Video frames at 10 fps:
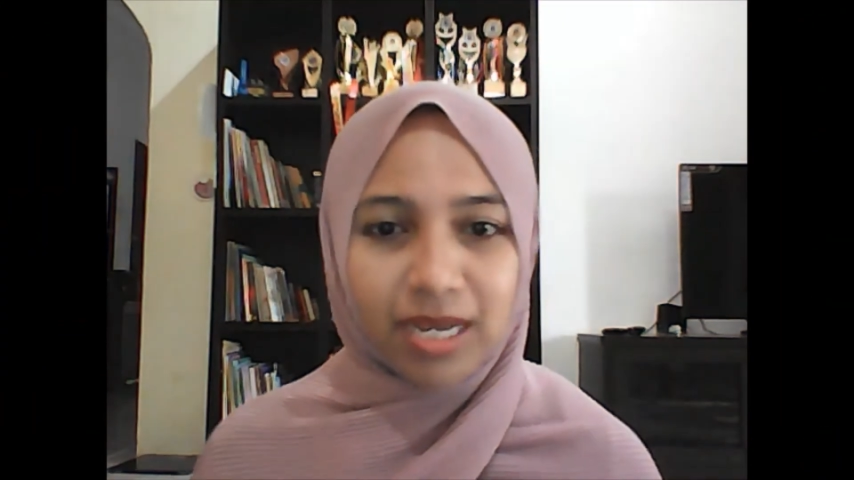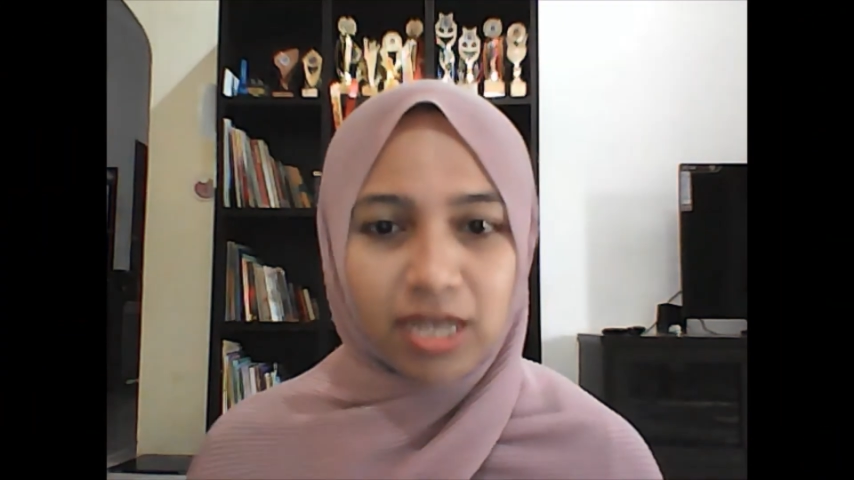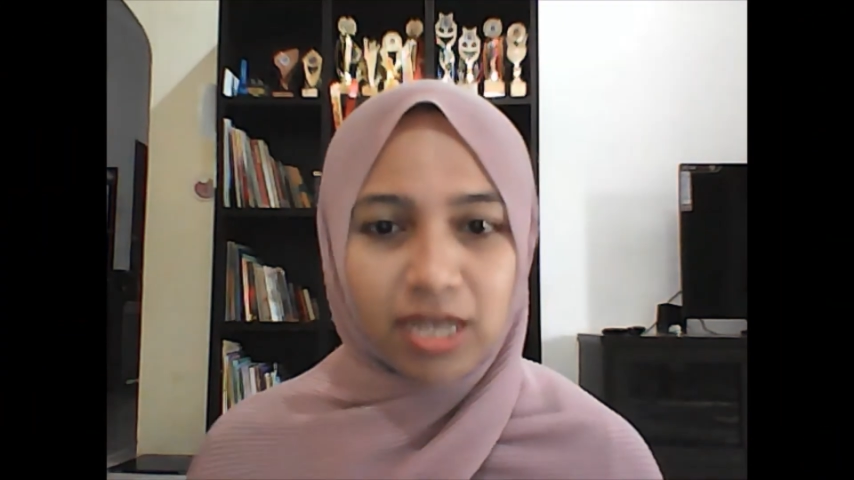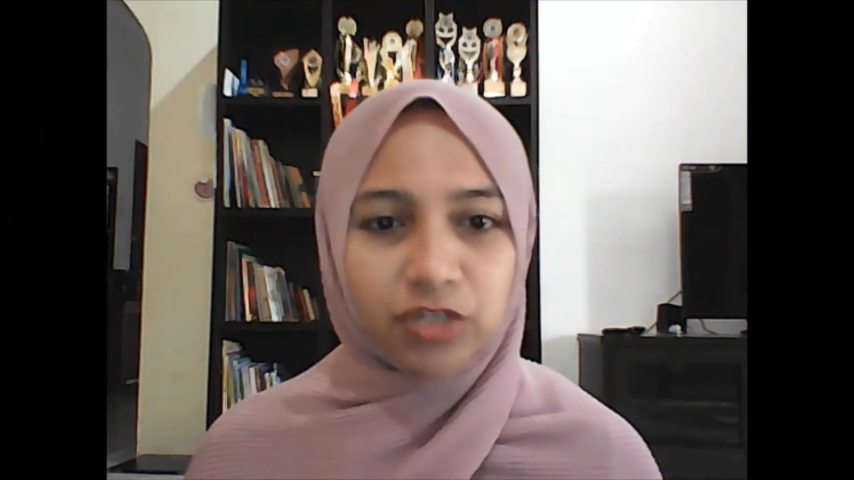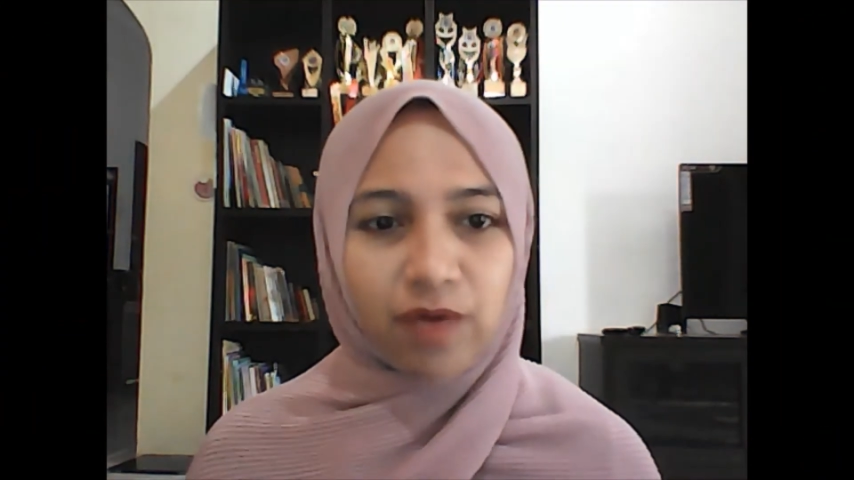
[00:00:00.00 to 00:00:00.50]

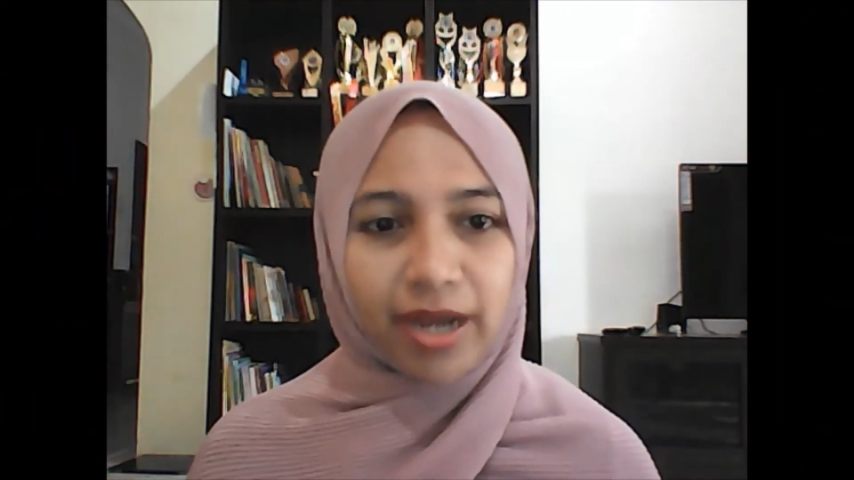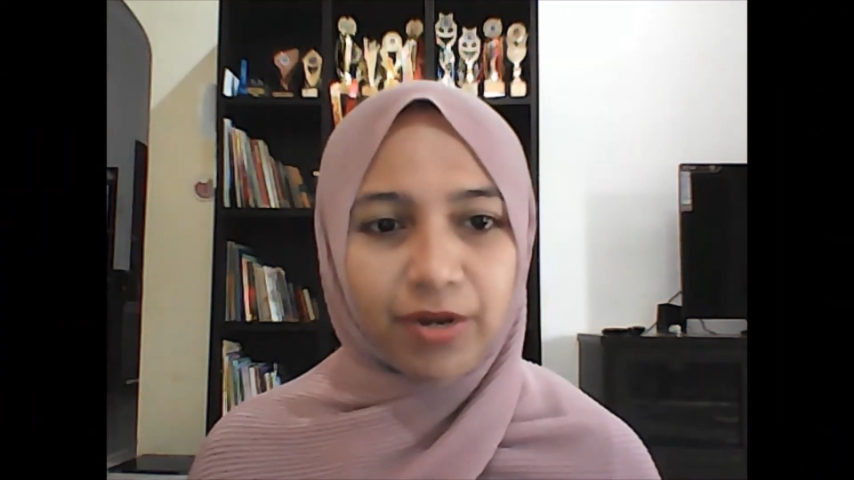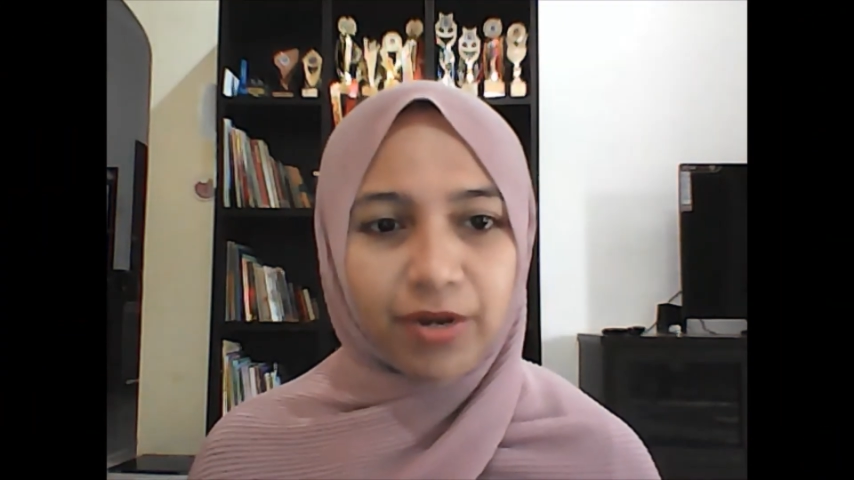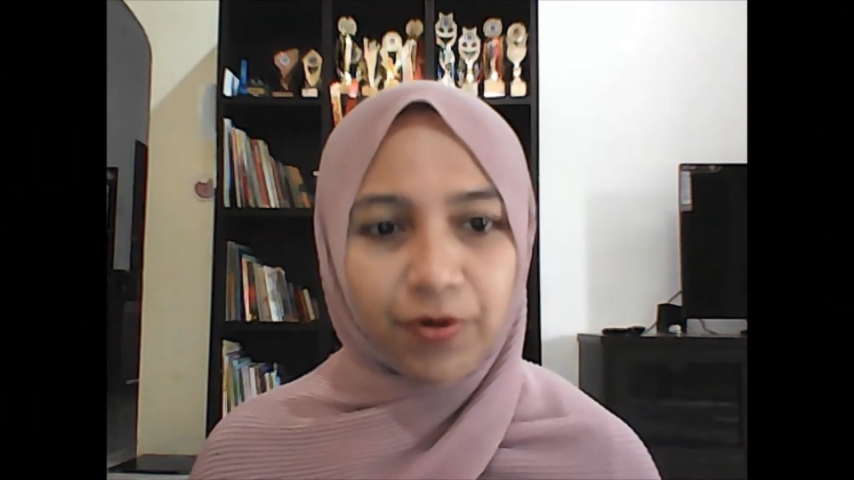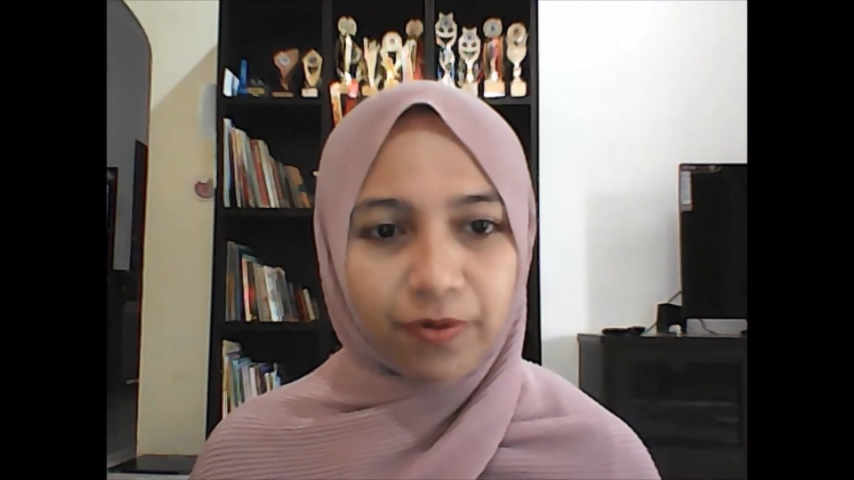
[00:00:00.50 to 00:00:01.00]
So
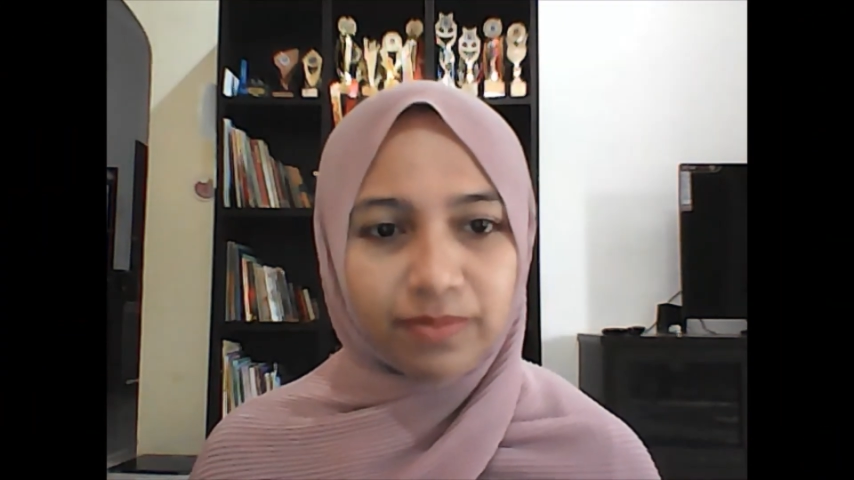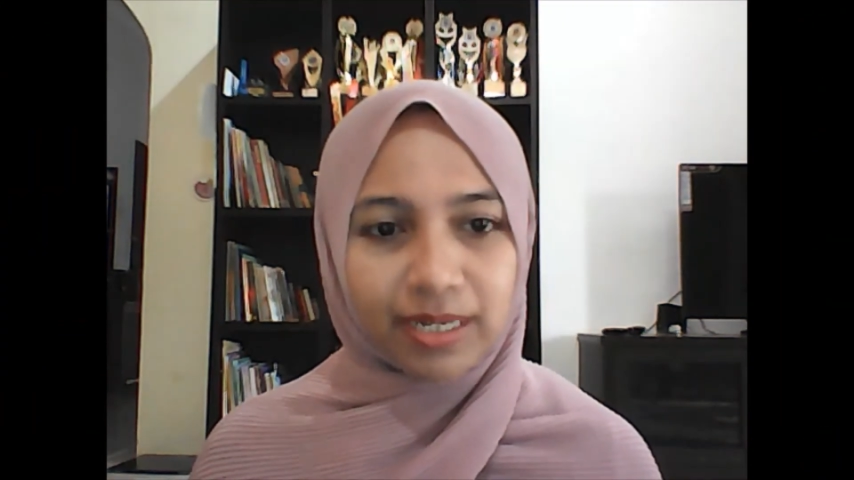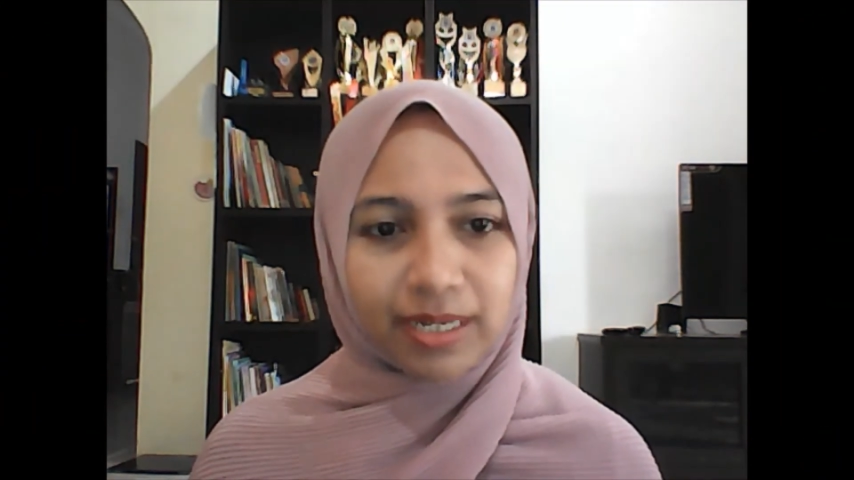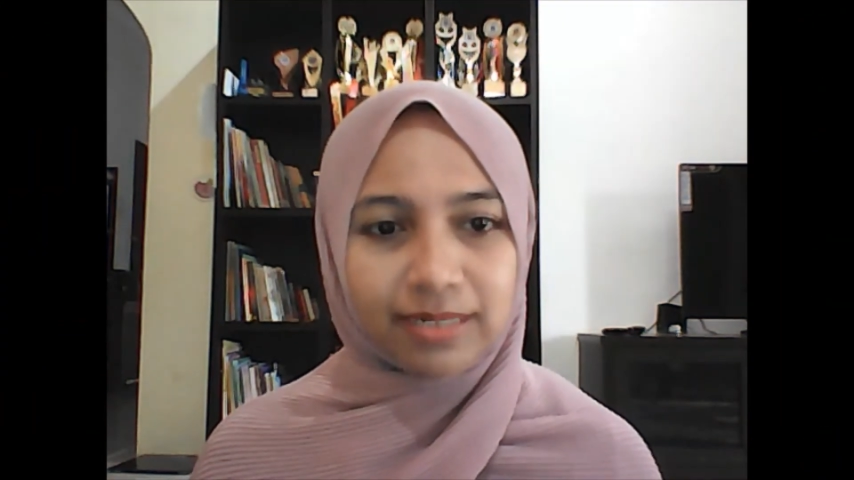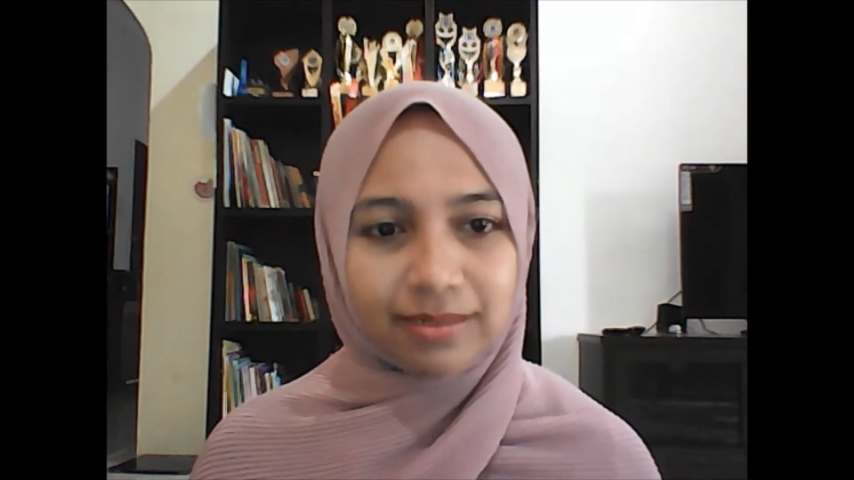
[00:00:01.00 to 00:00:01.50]
I hope
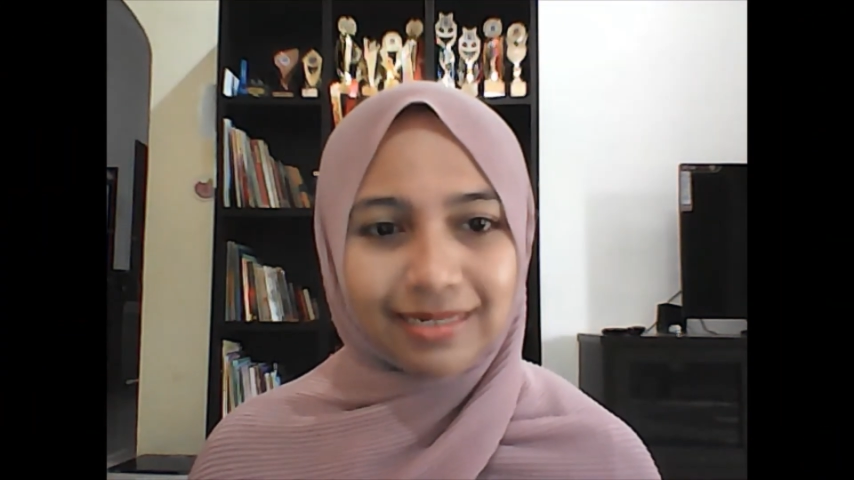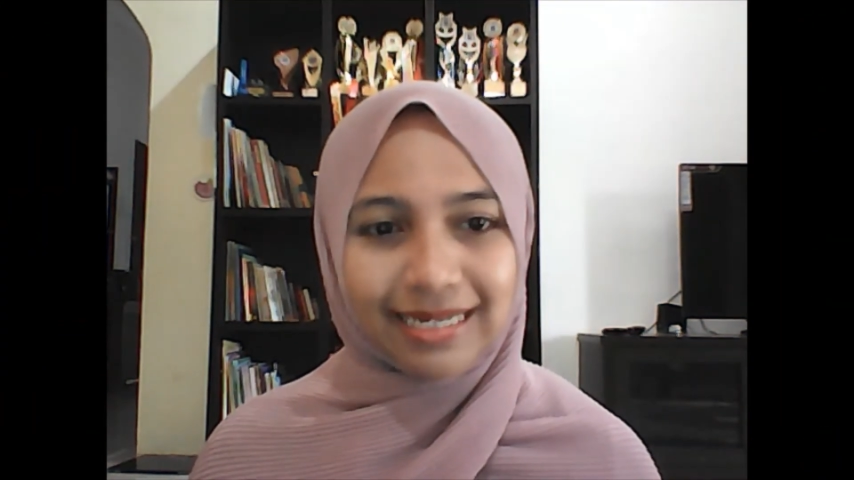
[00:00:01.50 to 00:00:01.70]
that